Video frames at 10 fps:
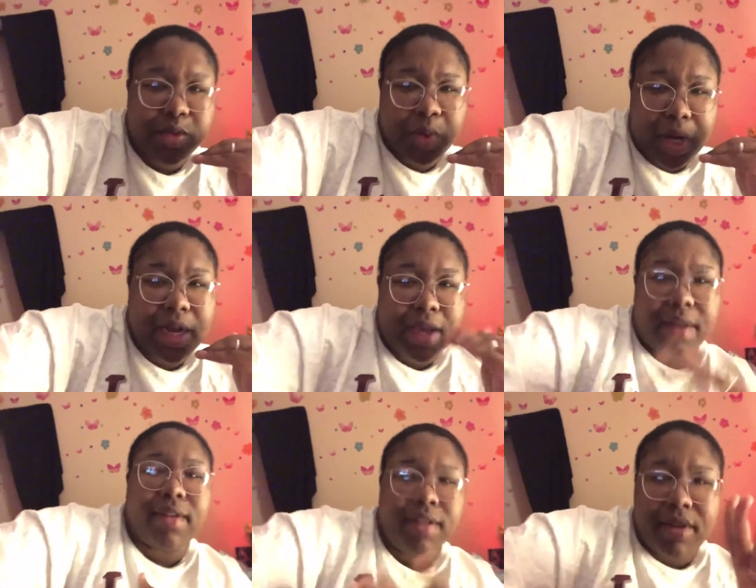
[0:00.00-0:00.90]
where I
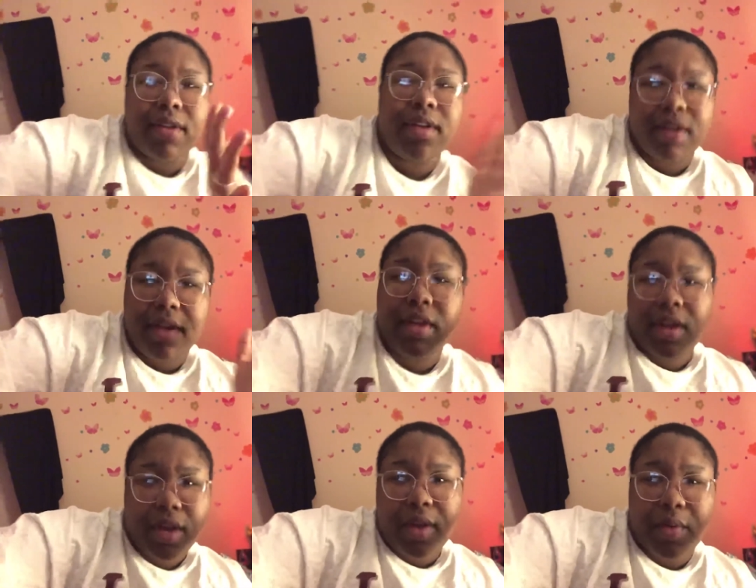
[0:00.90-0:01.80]
can
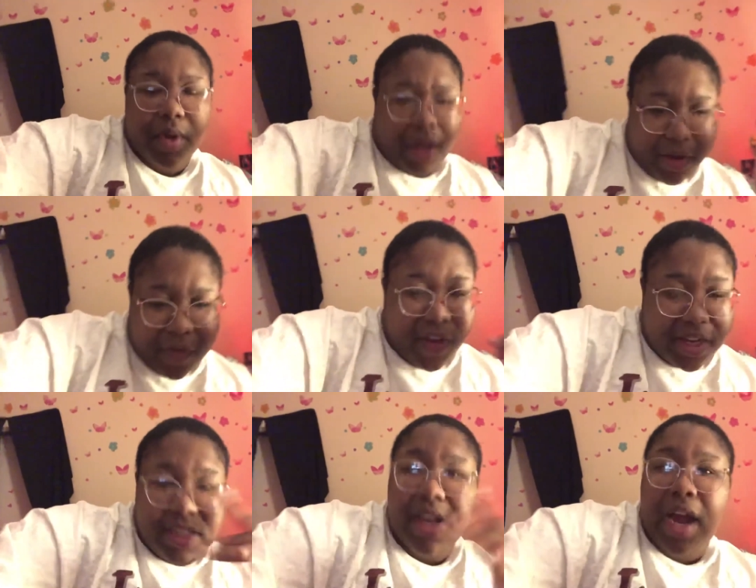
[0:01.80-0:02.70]
we're like
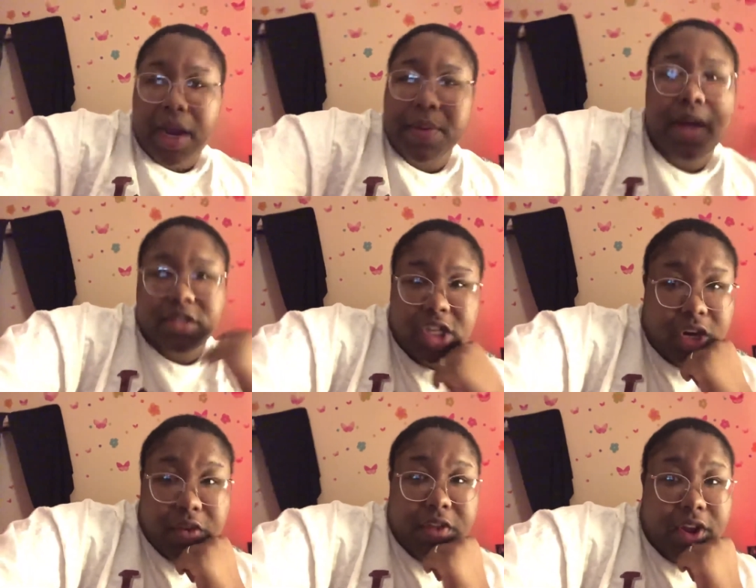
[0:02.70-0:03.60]
fixing eyebrows that
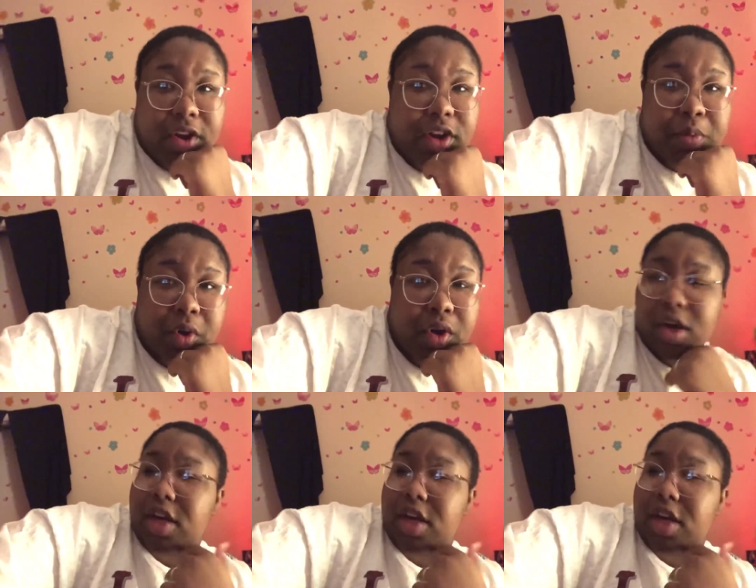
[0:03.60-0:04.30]
aren't there anymore.